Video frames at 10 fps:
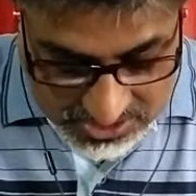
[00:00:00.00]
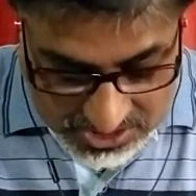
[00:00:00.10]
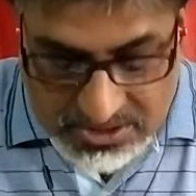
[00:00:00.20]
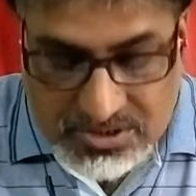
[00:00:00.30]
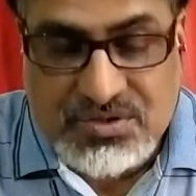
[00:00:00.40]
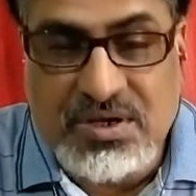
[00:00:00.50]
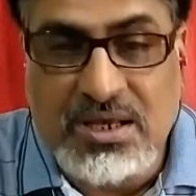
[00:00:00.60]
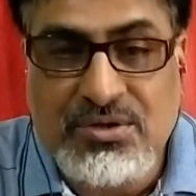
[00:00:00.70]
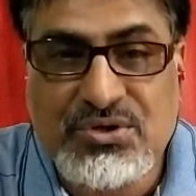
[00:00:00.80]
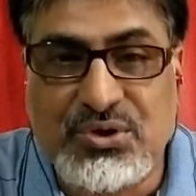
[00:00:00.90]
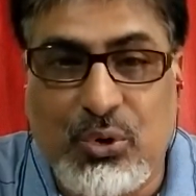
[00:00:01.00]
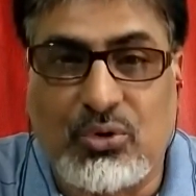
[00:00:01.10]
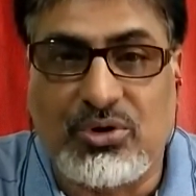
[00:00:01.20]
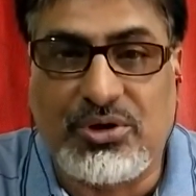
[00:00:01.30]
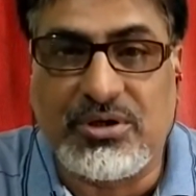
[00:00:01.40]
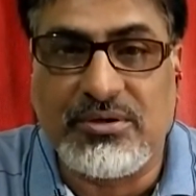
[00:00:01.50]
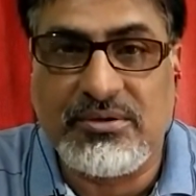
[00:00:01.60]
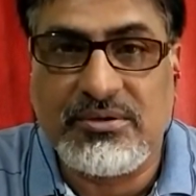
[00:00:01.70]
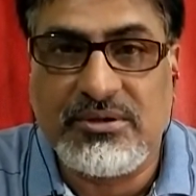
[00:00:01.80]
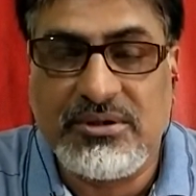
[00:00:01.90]
and sun-soaked.
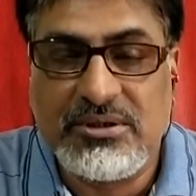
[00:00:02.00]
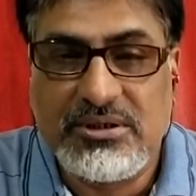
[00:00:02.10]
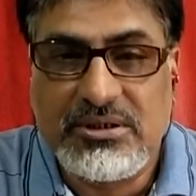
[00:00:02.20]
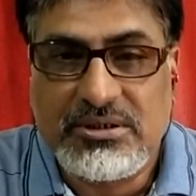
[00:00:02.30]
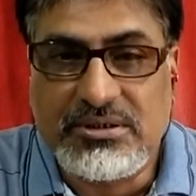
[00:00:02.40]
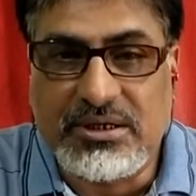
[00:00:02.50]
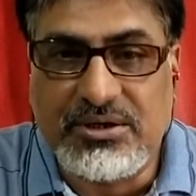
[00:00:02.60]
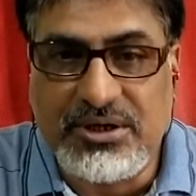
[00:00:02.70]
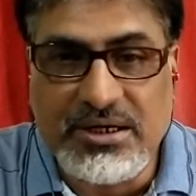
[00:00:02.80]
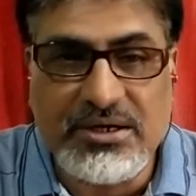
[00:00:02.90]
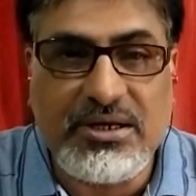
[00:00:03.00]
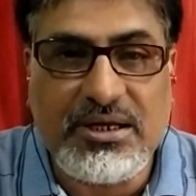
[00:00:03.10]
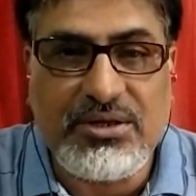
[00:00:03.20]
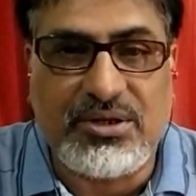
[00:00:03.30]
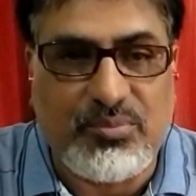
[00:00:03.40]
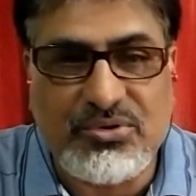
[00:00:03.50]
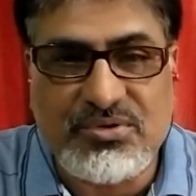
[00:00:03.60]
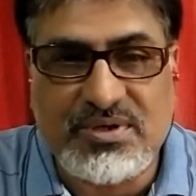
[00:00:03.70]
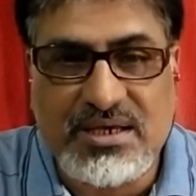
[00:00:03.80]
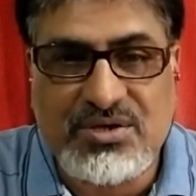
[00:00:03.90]
The greenery, the
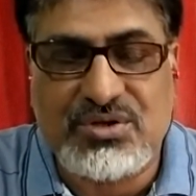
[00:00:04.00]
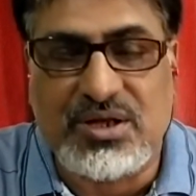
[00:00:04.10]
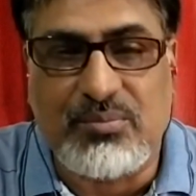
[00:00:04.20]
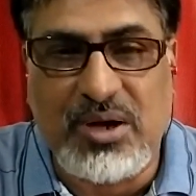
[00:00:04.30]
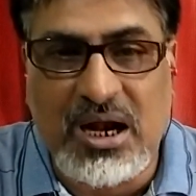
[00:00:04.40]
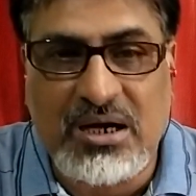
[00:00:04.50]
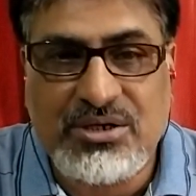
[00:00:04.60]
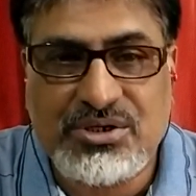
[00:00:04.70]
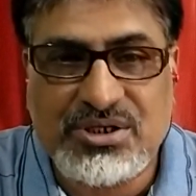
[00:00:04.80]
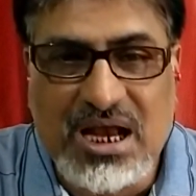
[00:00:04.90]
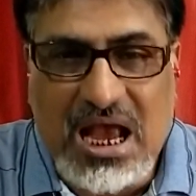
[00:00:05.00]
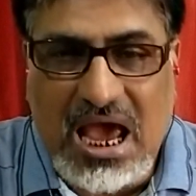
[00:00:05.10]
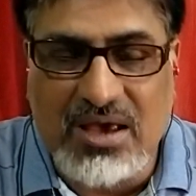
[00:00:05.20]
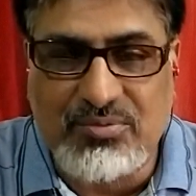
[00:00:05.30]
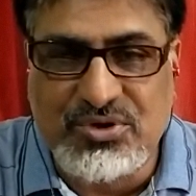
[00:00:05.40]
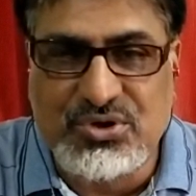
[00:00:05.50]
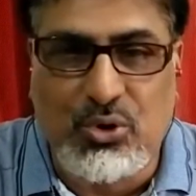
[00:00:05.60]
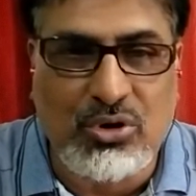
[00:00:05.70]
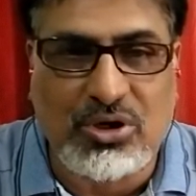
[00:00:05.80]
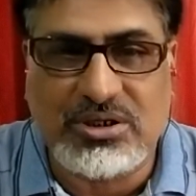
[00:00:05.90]
bushes, the plants have
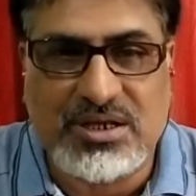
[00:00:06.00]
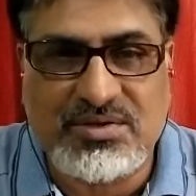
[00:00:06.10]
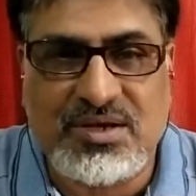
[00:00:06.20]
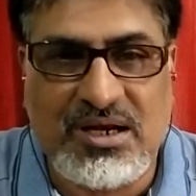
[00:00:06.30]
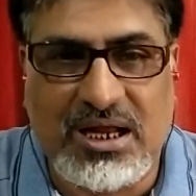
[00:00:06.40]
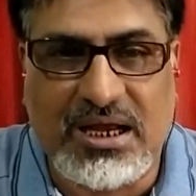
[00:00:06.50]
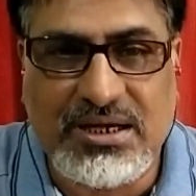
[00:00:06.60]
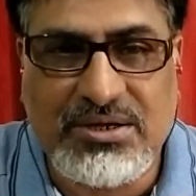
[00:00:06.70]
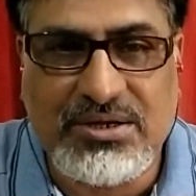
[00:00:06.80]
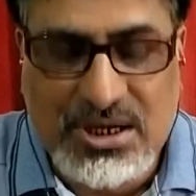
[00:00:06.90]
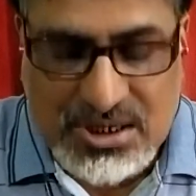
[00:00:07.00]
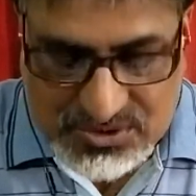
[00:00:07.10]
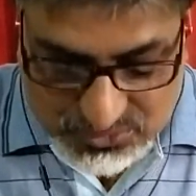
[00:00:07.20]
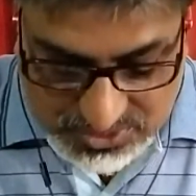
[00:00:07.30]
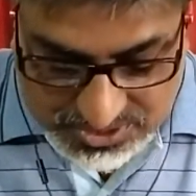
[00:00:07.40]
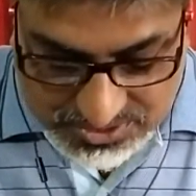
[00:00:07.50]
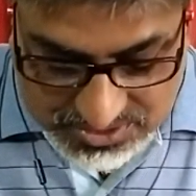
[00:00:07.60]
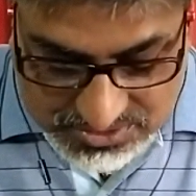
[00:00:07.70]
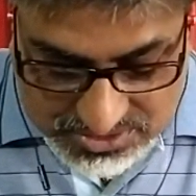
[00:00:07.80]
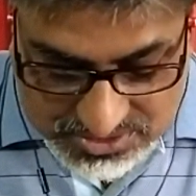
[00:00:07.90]
soaked the sunlight, so it
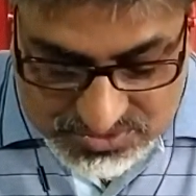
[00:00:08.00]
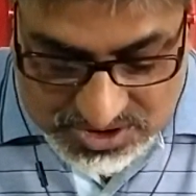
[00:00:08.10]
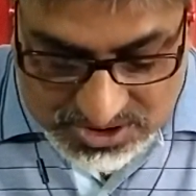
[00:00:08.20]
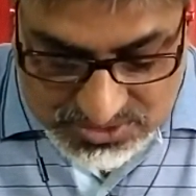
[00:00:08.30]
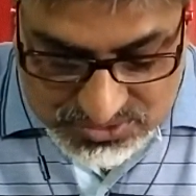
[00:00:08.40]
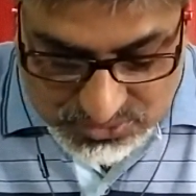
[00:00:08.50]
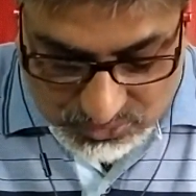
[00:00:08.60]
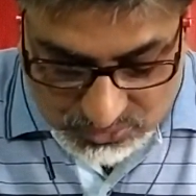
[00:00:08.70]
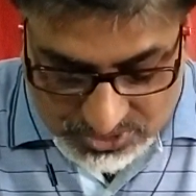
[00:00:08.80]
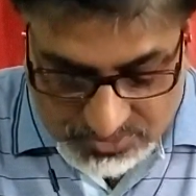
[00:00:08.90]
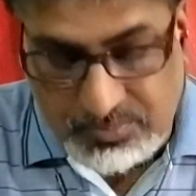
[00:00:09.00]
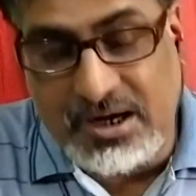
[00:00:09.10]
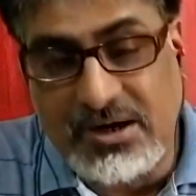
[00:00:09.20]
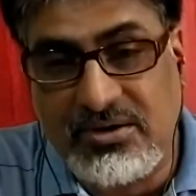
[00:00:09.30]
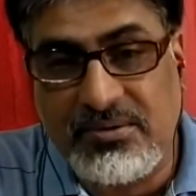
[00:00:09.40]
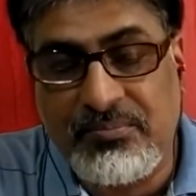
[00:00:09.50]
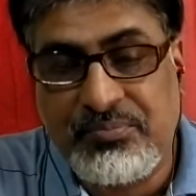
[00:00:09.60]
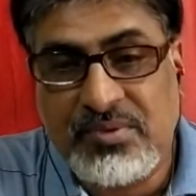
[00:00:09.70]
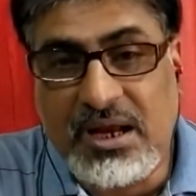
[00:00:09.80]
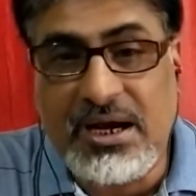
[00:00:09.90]
is sun-soaked bed.
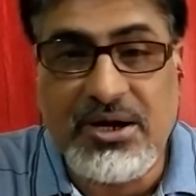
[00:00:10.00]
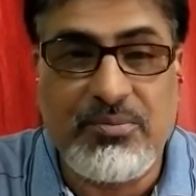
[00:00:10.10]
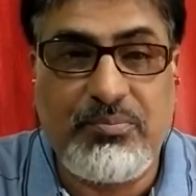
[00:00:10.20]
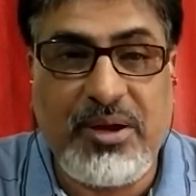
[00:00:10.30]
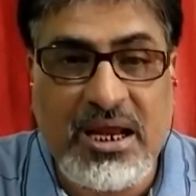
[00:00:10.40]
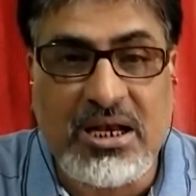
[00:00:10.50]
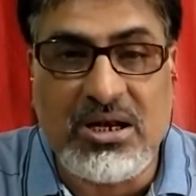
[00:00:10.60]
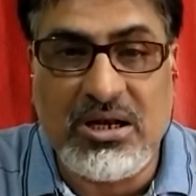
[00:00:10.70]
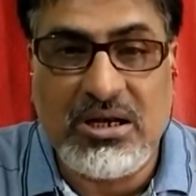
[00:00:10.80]
And pale.